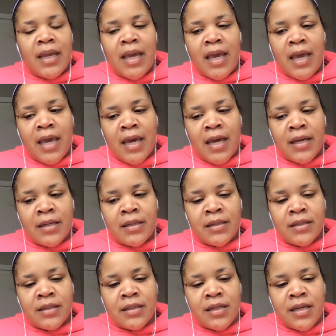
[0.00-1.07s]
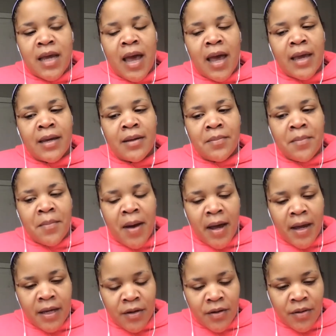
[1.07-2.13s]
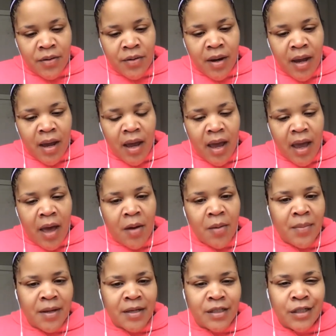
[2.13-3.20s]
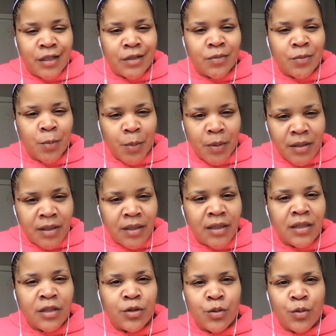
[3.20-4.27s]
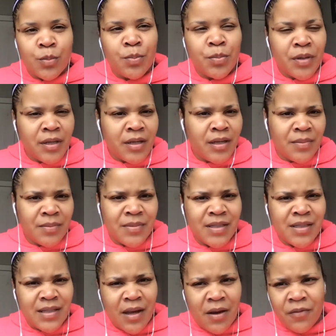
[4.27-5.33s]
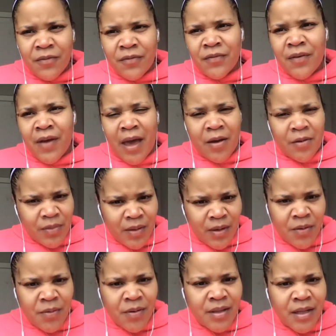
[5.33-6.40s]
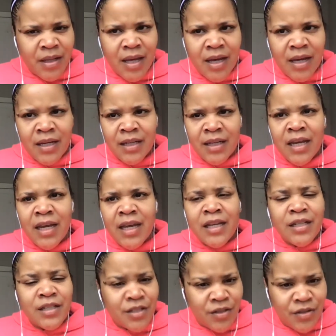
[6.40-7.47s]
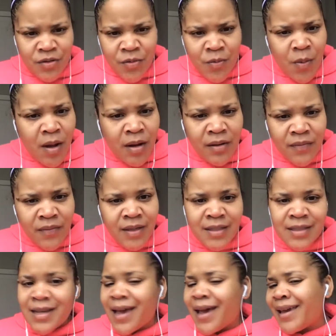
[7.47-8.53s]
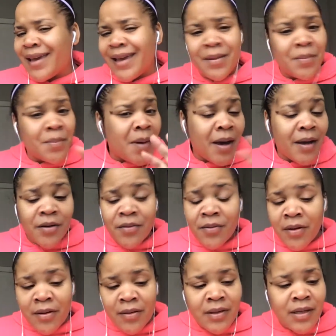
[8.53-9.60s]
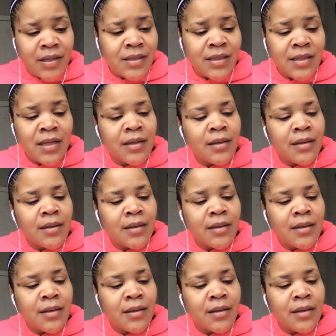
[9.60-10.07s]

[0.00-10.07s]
And I admire how much he's willing to put himself out there on the line to do all of this. I admire all this.